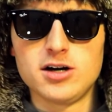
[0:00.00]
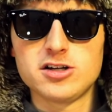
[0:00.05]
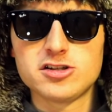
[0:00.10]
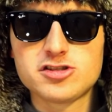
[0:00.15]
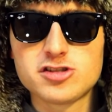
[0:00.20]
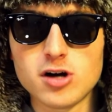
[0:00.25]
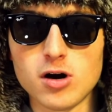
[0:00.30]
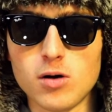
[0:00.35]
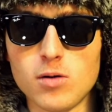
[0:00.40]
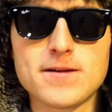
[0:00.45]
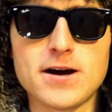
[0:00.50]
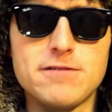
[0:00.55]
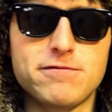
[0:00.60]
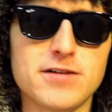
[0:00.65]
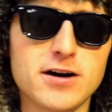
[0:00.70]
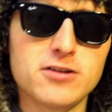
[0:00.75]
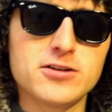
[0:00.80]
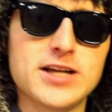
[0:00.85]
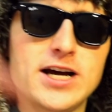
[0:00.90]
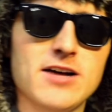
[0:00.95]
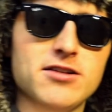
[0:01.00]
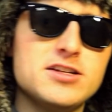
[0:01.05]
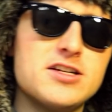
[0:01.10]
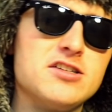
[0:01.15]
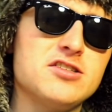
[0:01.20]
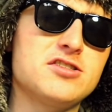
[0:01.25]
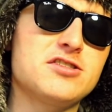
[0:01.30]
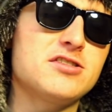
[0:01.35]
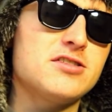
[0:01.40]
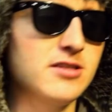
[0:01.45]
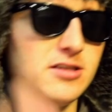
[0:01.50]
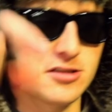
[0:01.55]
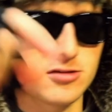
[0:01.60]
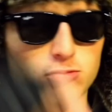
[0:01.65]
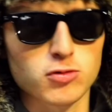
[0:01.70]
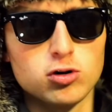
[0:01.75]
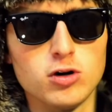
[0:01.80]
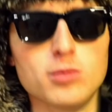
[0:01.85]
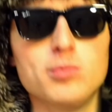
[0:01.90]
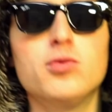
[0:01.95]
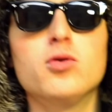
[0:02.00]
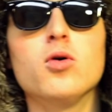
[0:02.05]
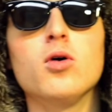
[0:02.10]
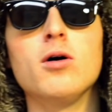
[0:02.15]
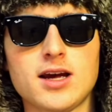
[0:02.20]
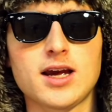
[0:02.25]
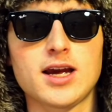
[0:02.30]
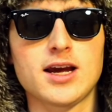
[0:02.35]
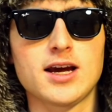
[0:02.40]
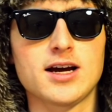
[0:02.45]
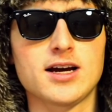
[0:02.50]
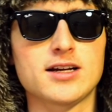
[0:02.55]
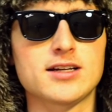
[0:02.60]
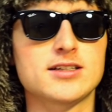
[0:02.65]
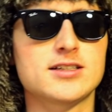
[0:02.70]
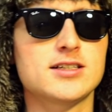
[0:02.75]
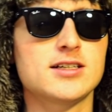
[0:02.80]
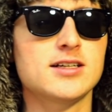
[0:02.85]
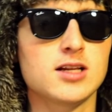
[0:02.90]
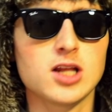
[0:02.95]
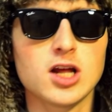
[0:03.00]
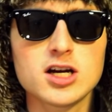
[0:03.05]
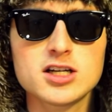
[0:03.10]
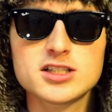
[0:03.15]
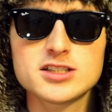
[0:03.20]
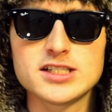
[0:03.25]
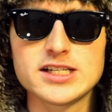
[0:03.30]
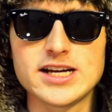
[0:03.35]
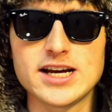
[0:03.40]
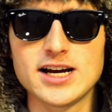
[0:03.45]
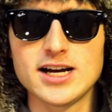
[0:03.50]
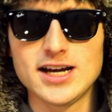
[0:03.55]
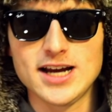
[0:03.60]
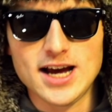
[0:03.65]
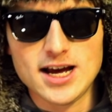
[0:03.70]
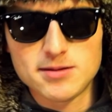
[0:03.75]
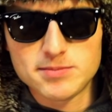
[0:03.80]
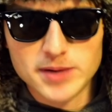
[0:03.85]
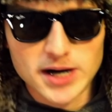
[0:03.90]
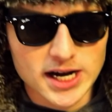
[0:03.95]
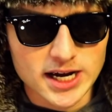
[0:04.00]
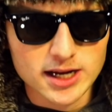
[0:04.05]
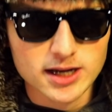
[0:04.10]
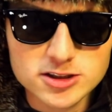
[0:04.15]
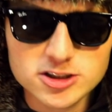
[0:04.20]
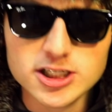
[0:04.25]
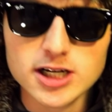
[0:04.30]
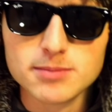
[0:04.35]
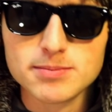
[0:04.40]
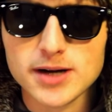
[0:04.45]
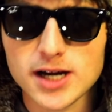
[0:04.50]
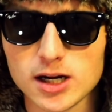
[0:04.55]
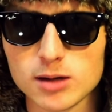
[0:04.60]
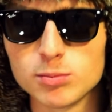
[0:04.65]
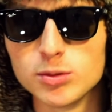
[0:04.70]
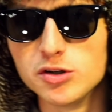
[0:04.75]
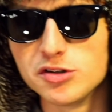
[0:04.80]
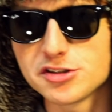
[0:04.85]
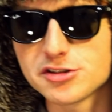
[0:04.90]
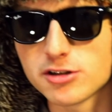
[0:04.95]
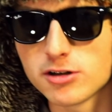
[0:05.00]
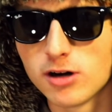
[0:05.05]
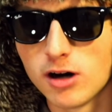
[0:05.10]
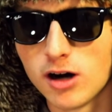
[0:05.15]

So I fell down this whirlpool, and luckily I had my jetpack booster